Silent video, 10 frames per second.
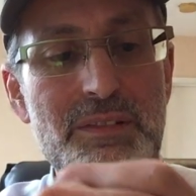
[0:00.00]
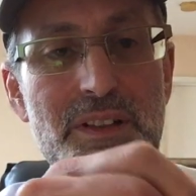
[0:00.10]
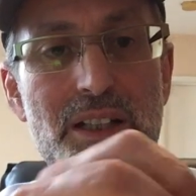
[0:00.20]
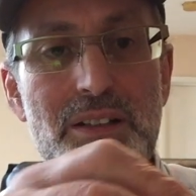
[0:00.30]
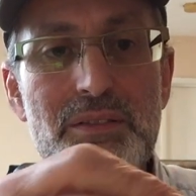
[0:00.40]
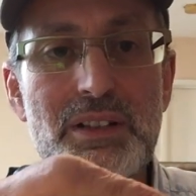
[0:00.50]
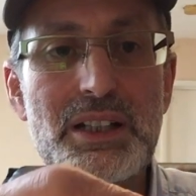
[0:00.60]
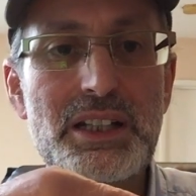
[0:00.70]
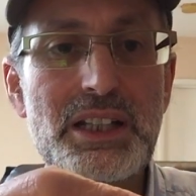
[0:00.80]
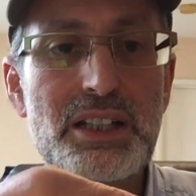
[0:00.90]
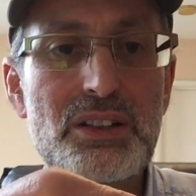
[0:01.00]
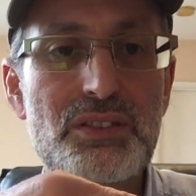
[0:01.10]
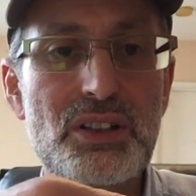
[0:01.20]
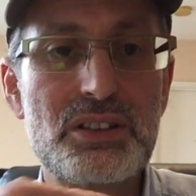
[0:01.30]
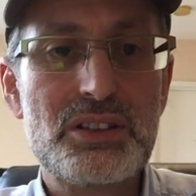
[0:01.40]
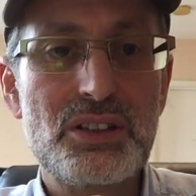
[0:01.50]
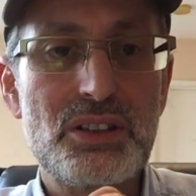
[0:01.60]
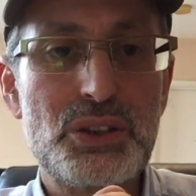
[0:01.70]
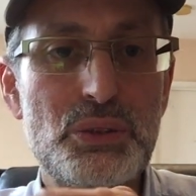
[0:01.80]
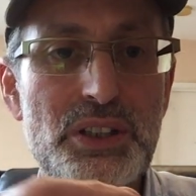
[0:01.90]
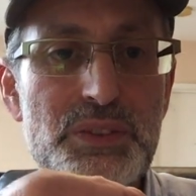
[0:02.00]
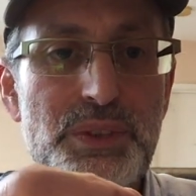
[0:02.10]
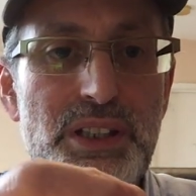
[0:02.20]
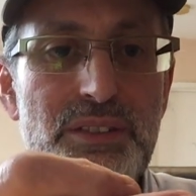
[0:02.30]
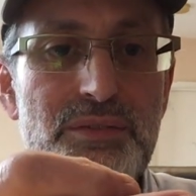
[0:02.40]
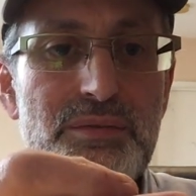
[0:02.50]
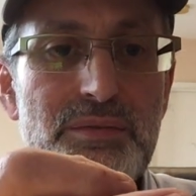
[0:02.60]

Yeah, and here you've got your USB.